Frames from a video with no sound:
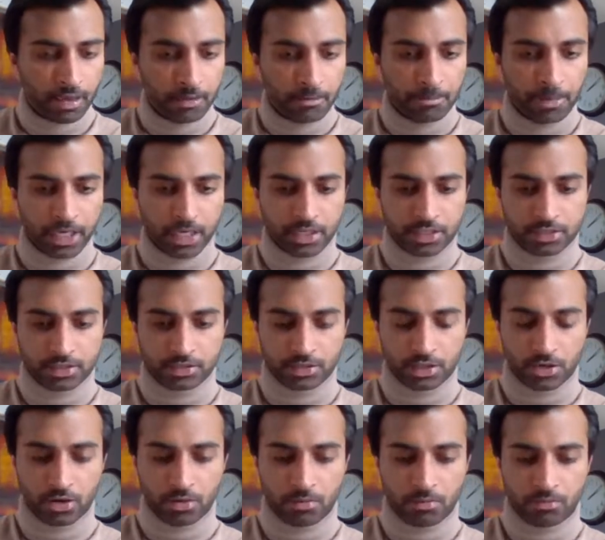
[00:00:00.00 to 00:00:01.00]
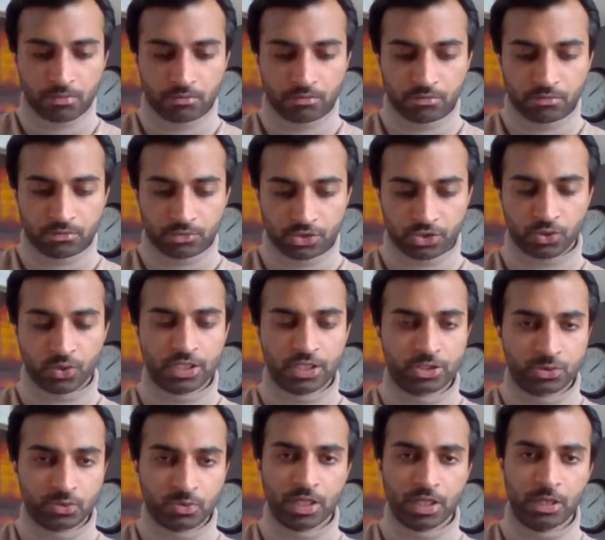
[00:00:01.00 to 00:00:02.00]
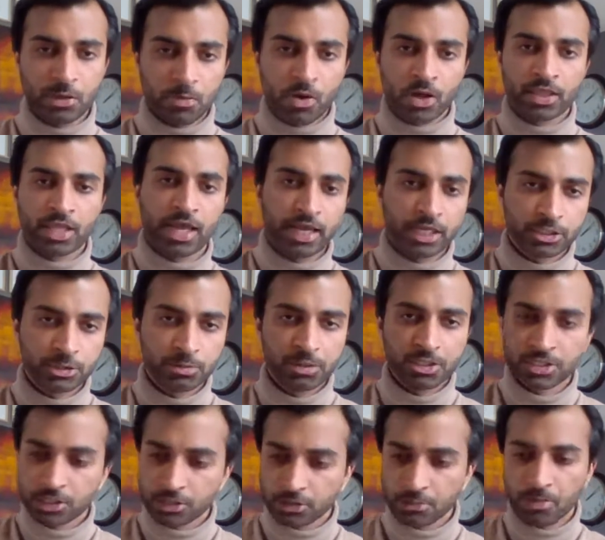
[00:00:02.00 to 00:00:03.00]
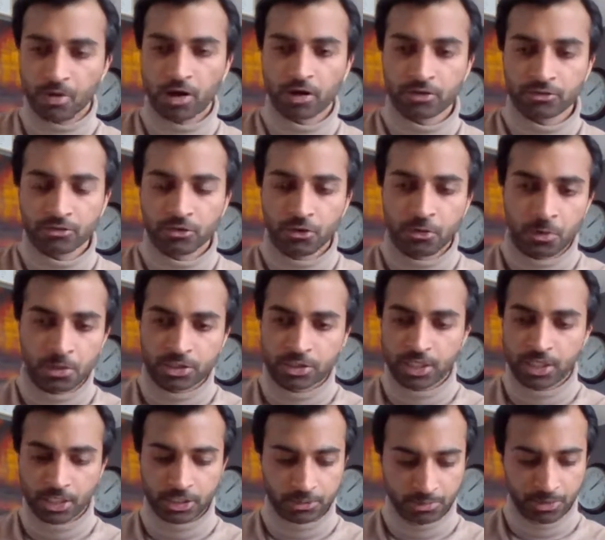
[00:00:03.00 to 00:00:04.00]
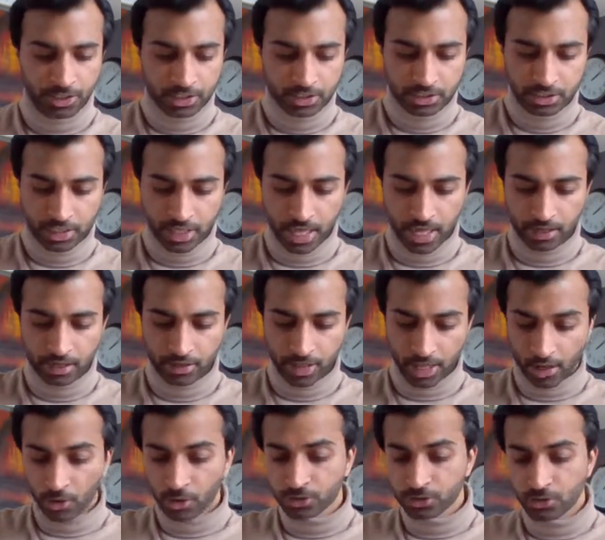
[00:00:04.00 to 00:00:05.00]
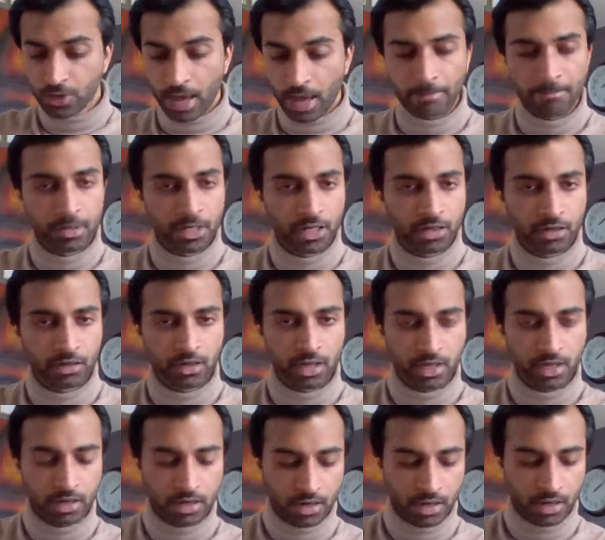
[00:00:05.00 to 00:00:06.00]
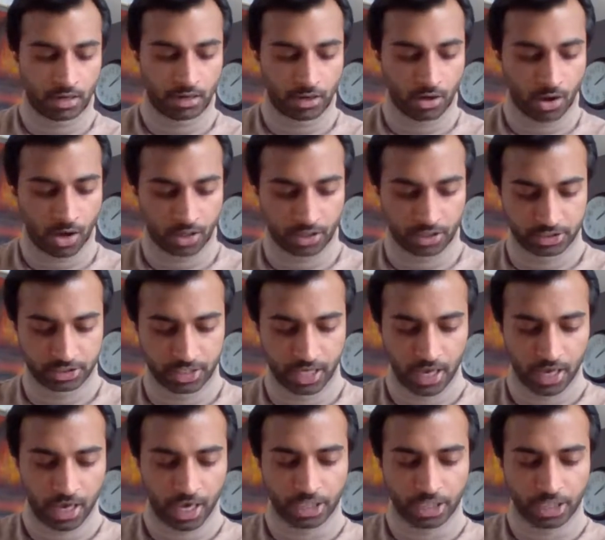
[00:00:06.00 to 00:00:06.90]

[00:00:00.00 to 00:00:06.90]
because students really want that experience as a part of university experience, and that also happened in August.